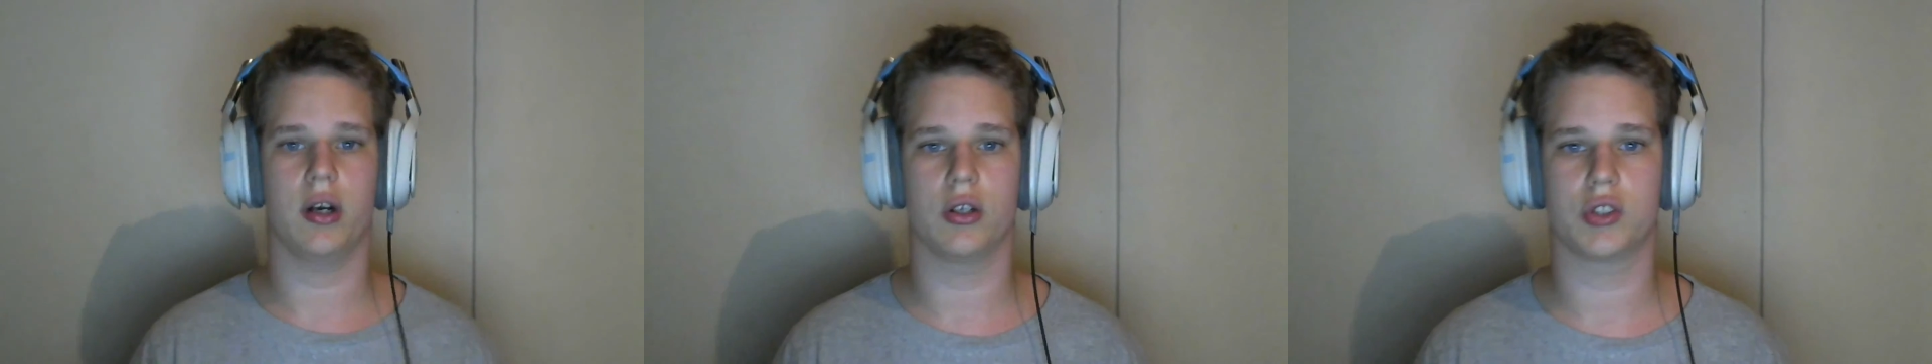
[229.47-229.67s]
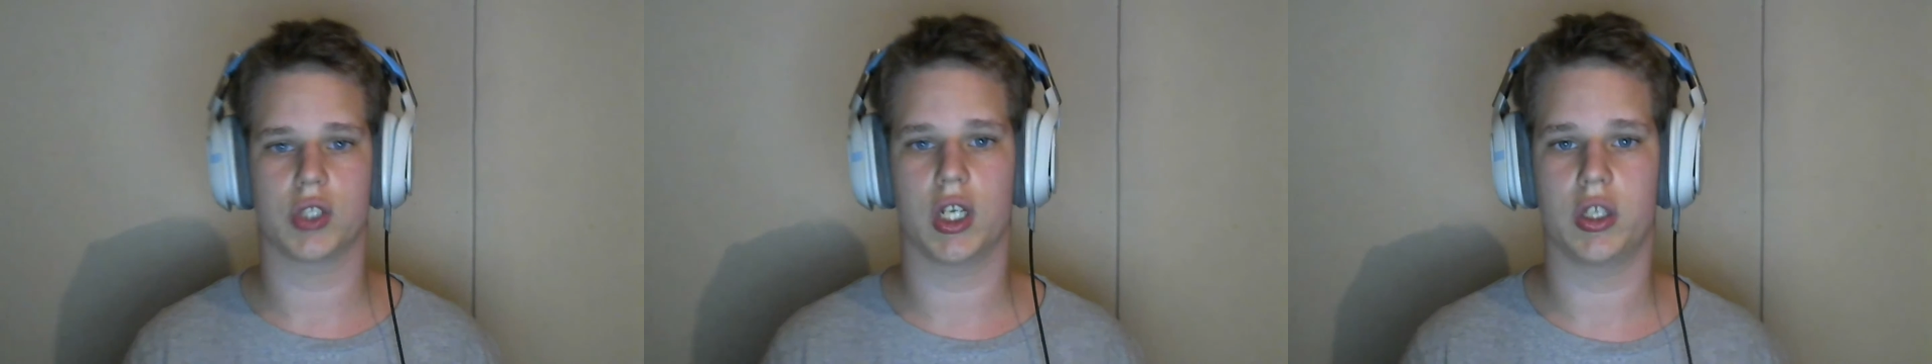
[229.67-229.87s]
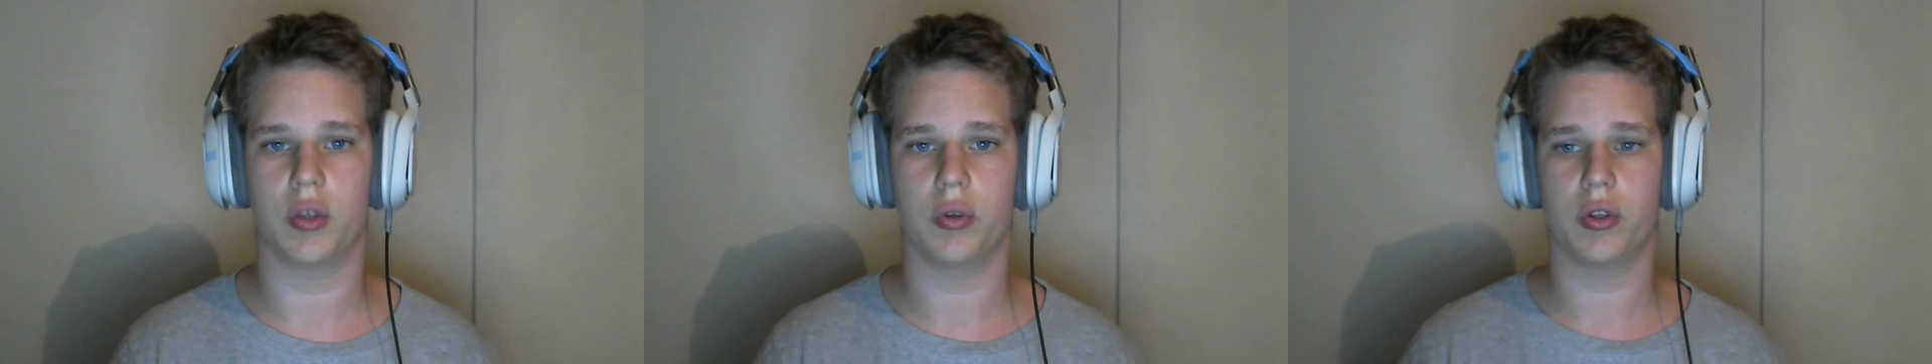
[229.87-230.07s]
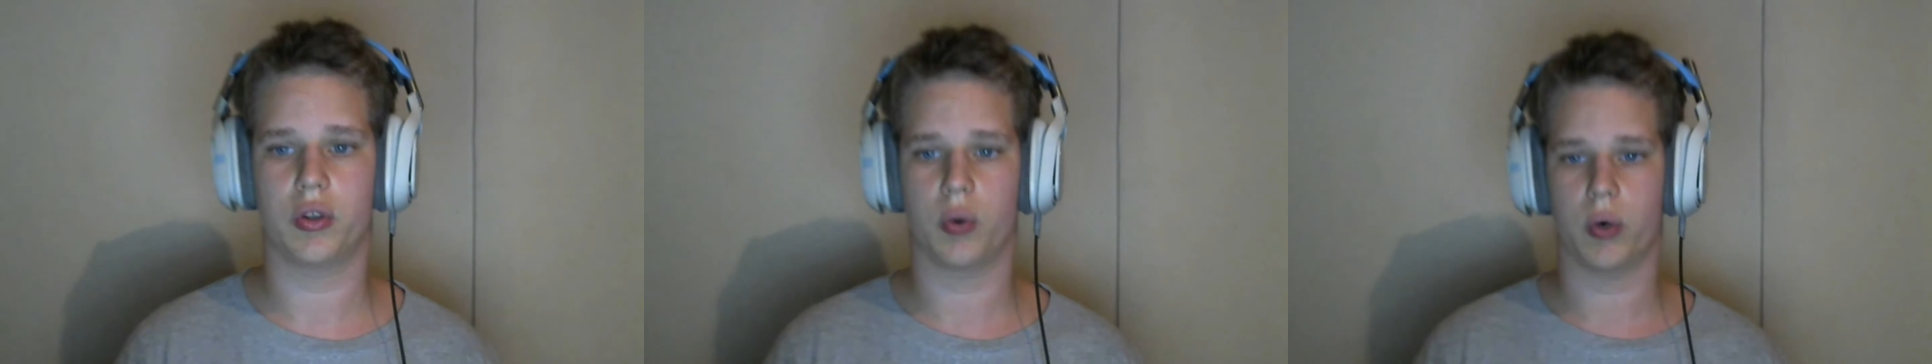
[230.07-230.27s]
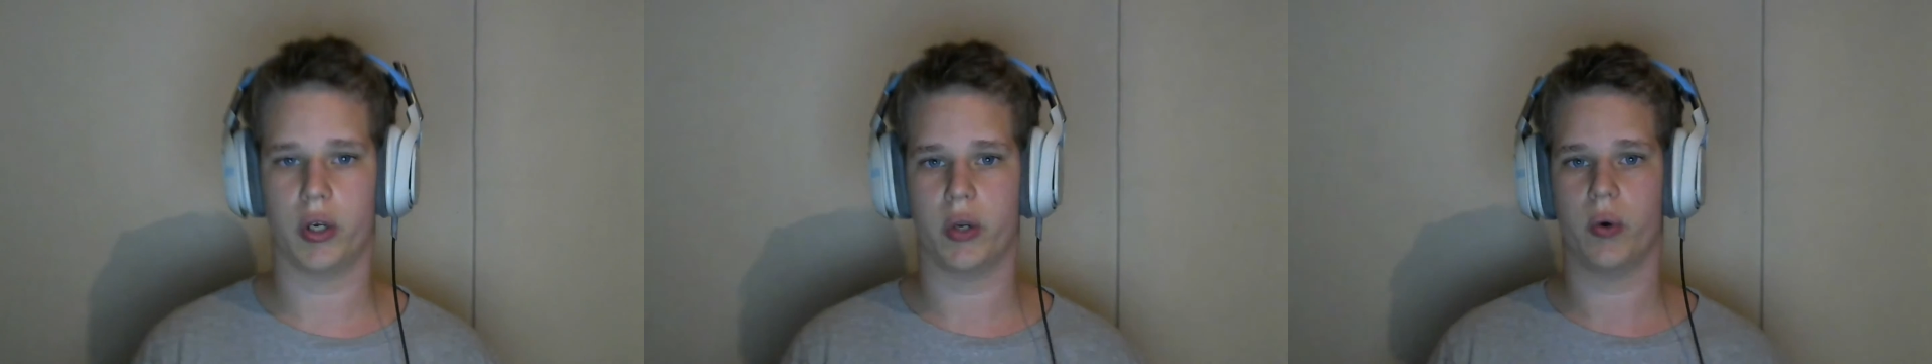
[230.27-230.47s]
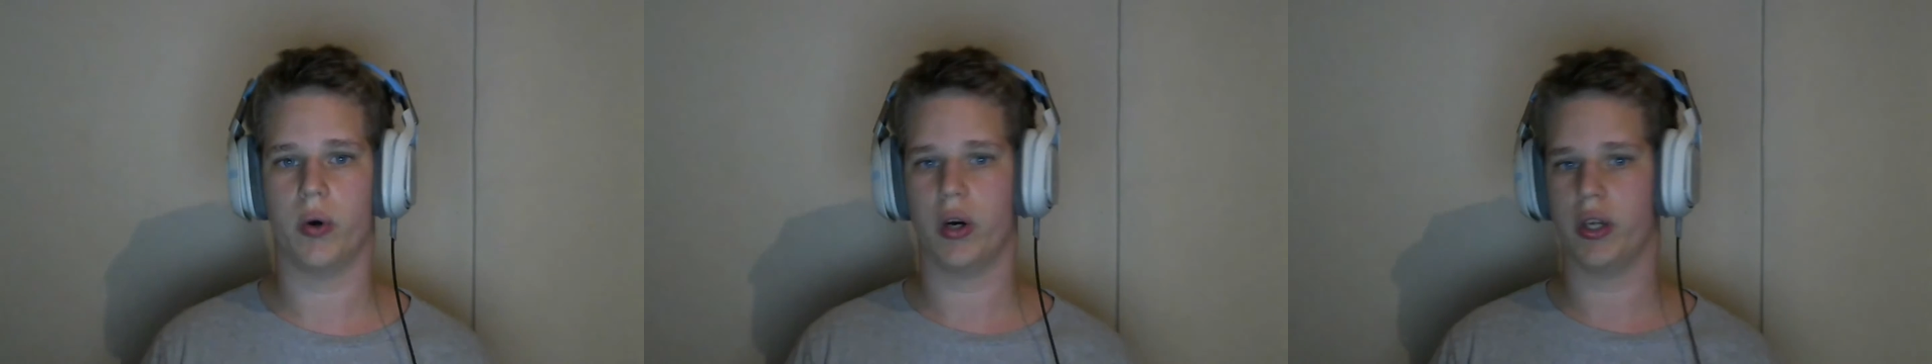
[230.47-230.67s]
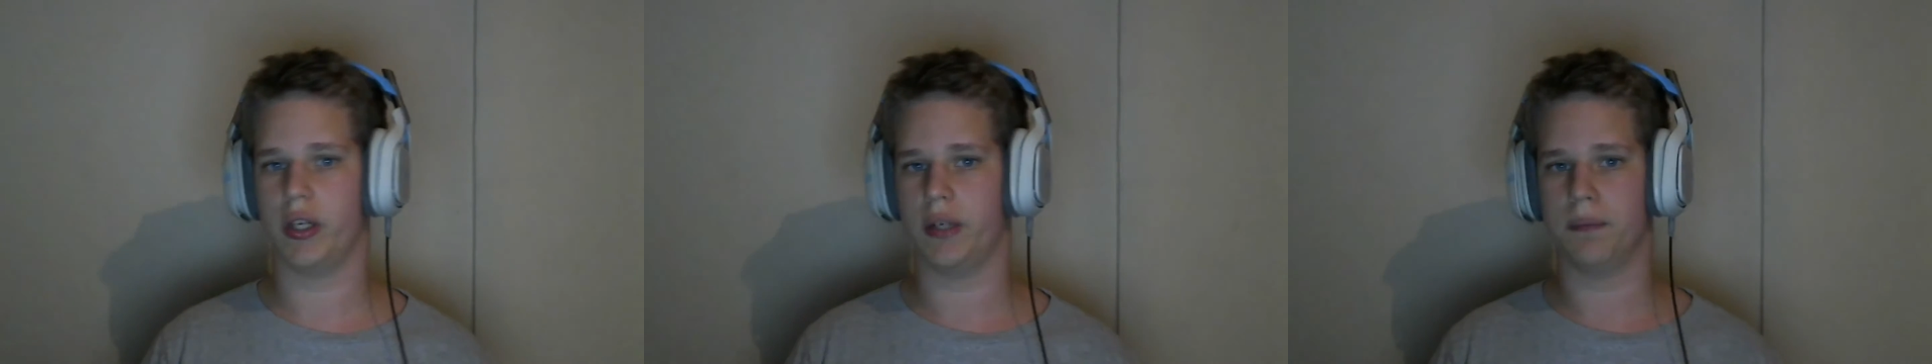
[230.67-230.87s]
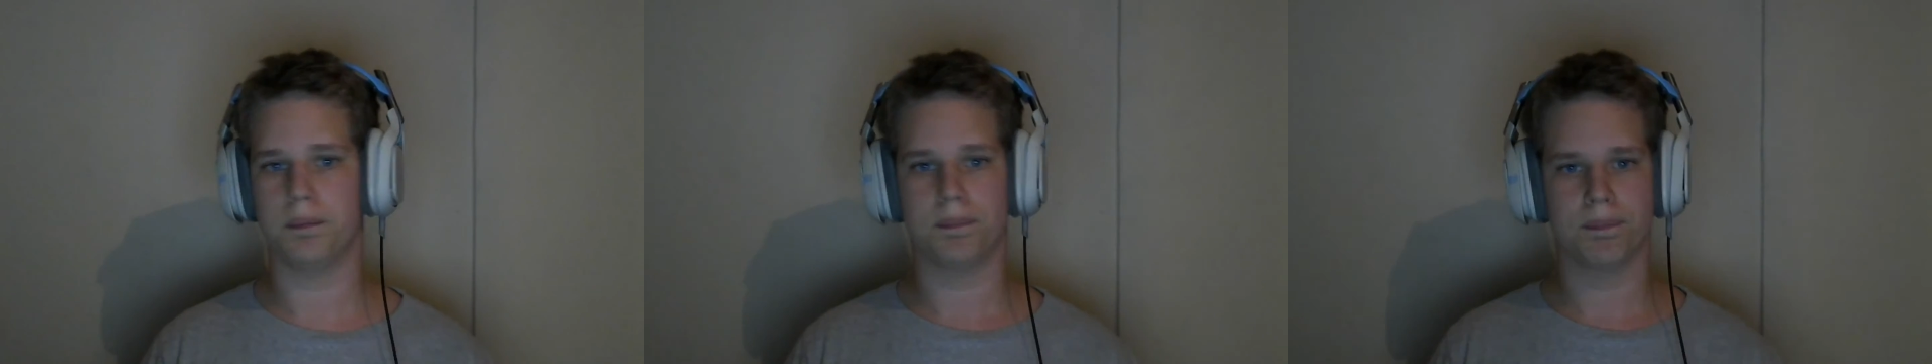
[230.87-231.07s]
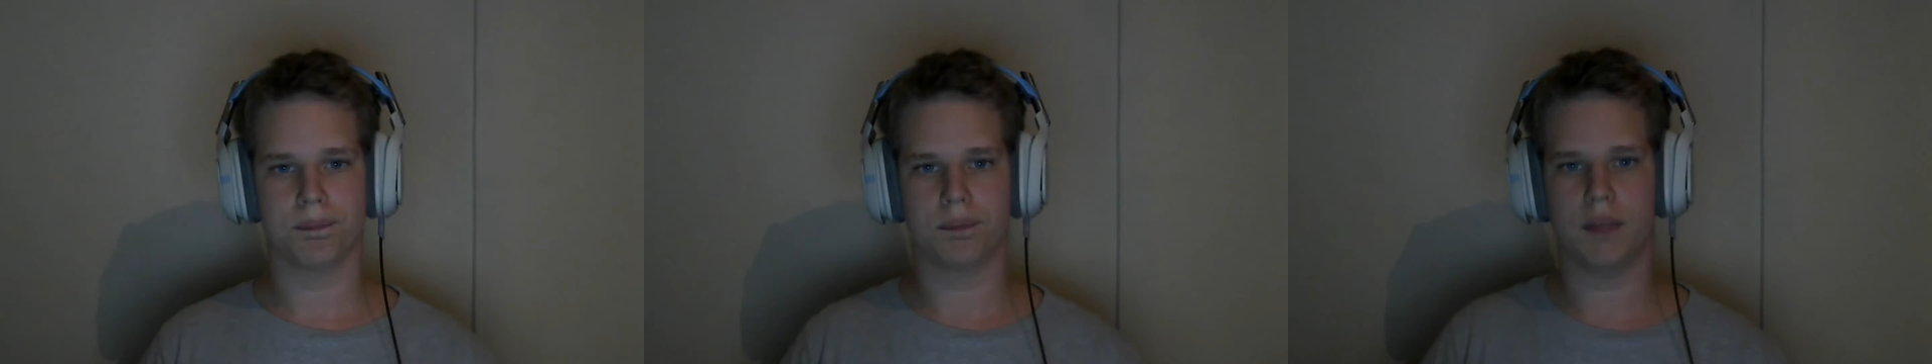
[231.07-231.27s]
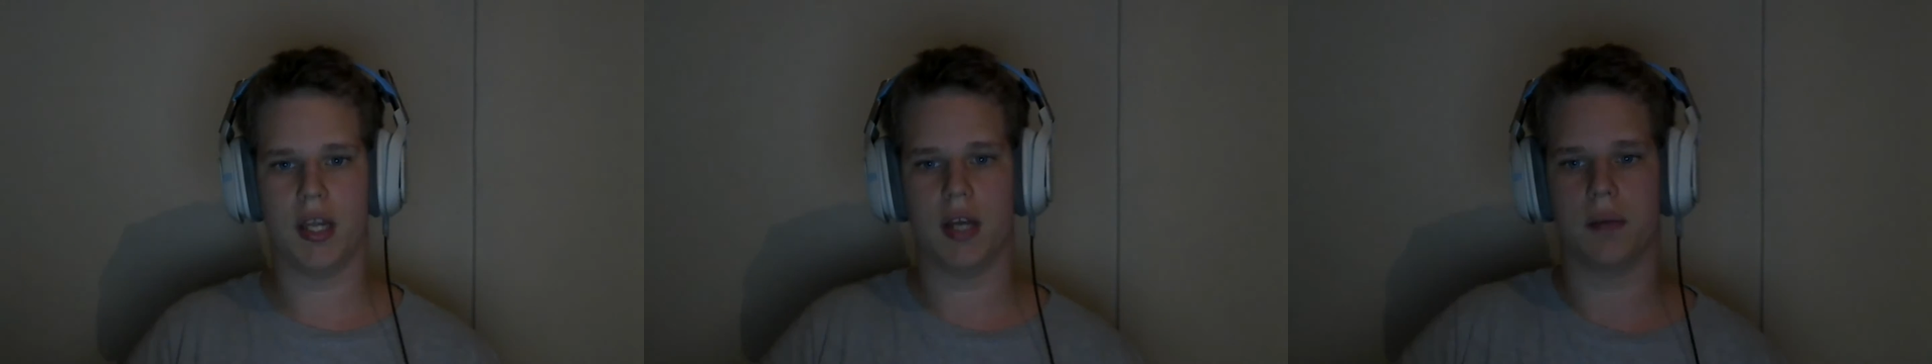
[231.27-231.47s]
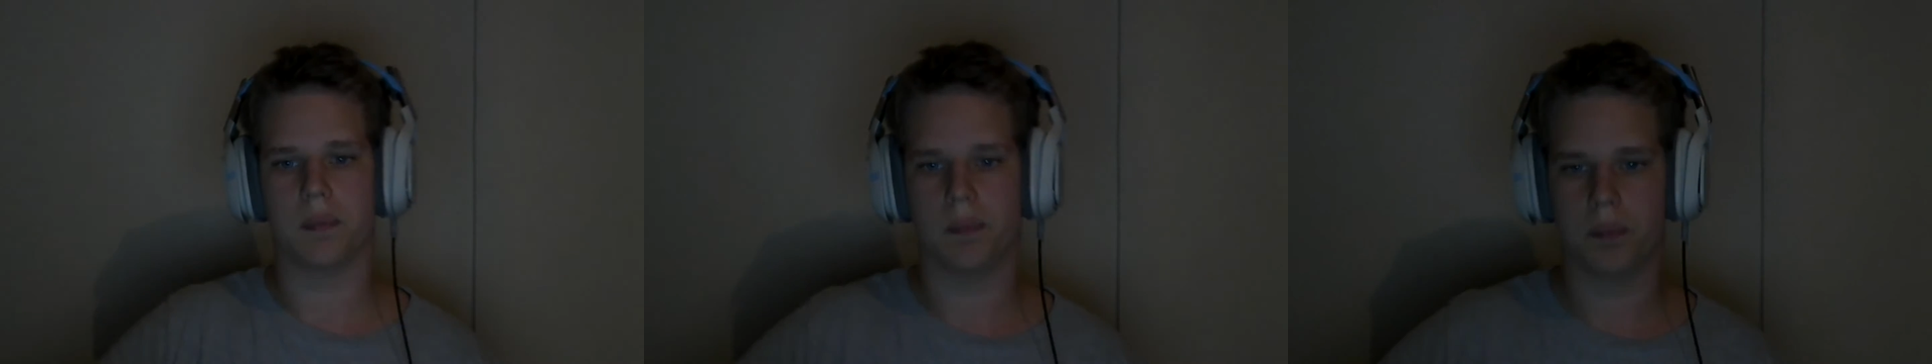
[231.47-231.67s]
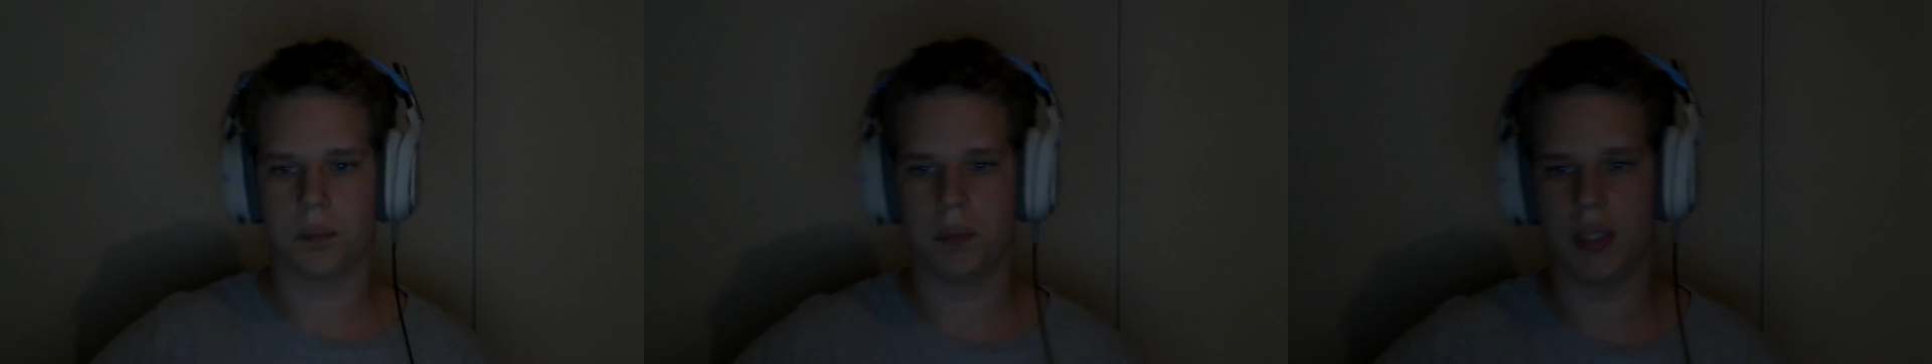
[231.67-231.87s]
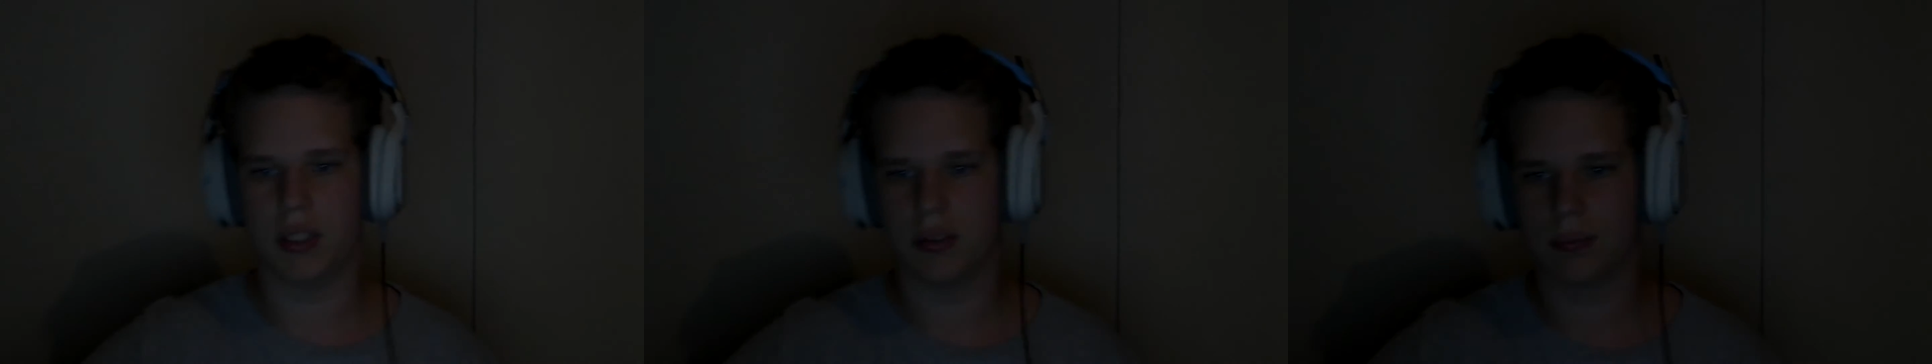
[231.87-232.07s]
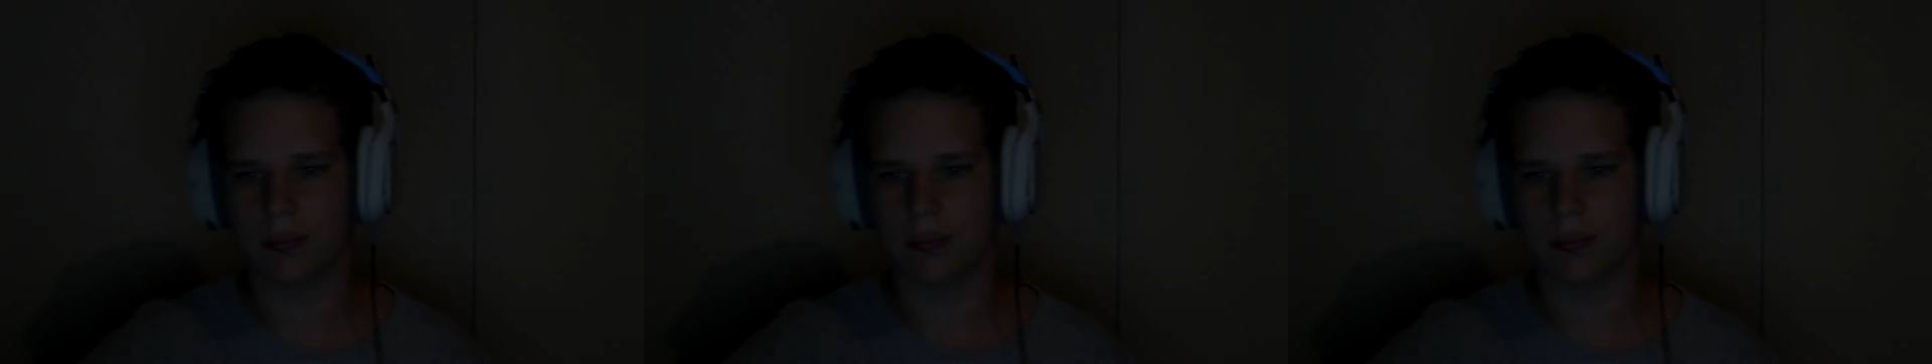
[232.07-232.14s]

I'll try and do a tutorial on, and yeah, peace.